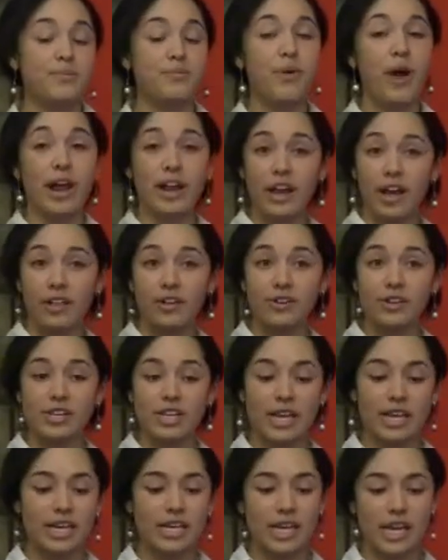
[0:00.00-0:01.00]
Bright colors
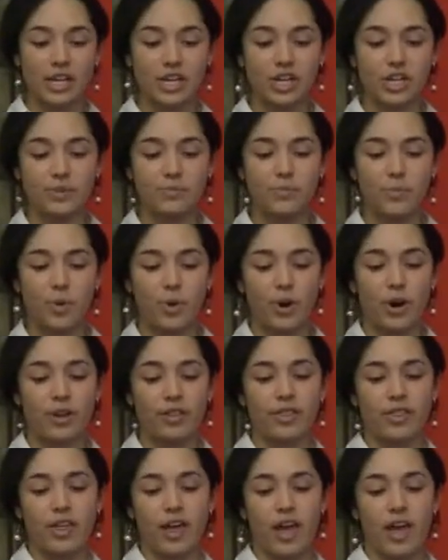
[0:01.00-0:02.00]
get attention more
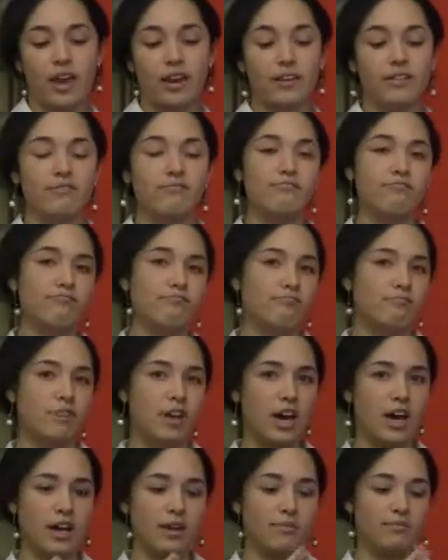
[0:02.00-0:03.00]
than
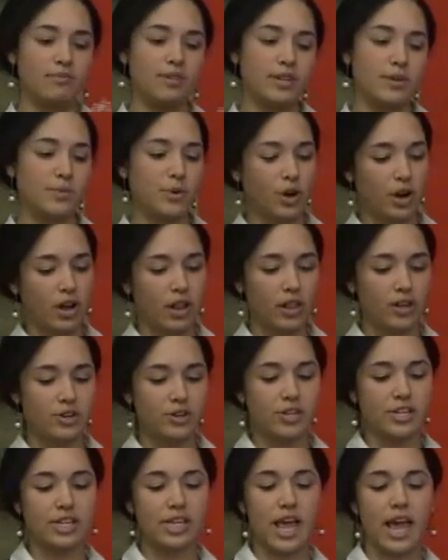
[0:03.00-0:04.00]
dimmer
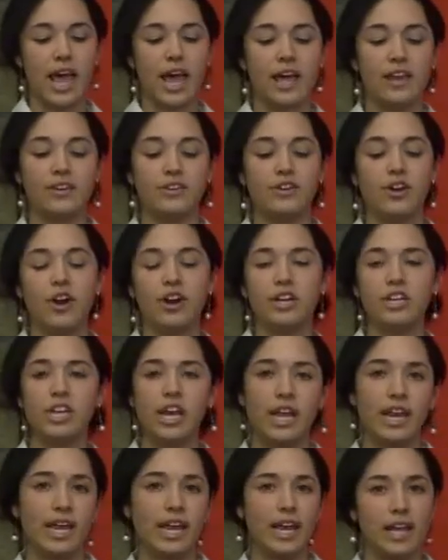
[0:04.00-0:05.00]
colors, and dark
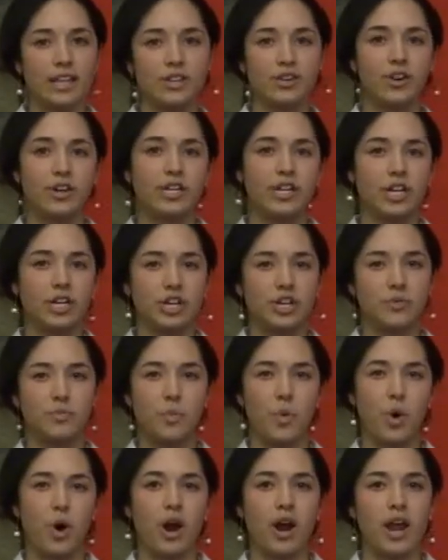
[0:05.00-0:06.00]
shading gets our attention
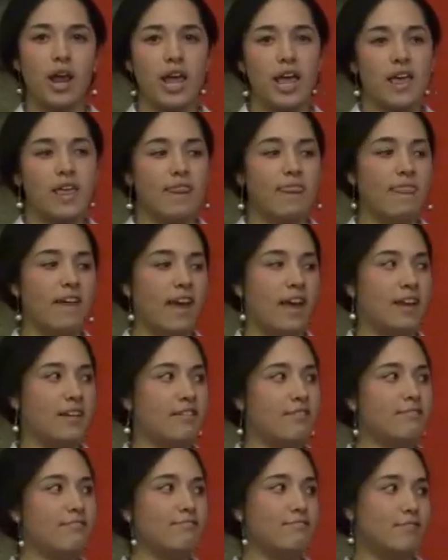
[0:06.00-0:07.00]
more than
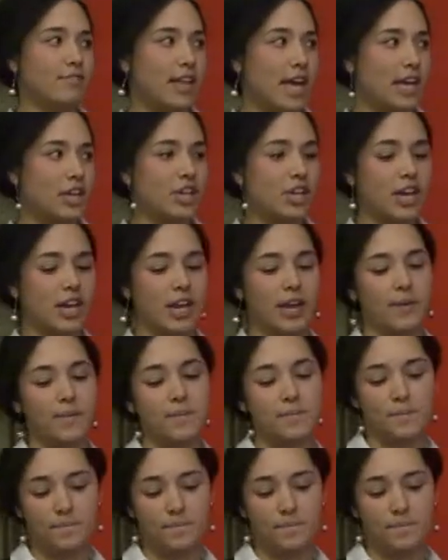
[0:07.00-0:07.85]
light shading.